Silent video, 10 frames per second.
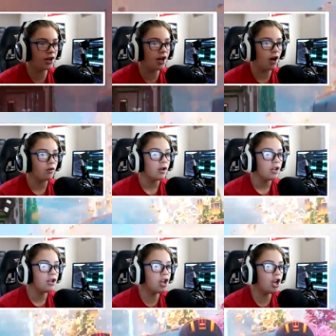no, no.
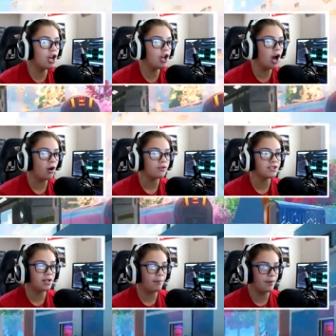No, no, no.
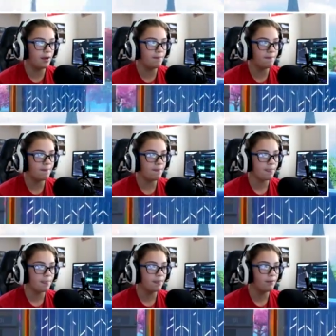Stop it.
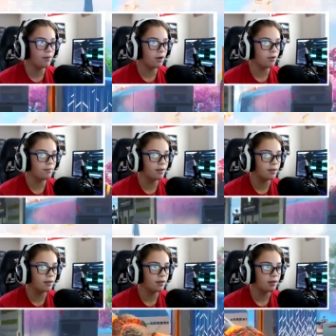Where are you, buddy?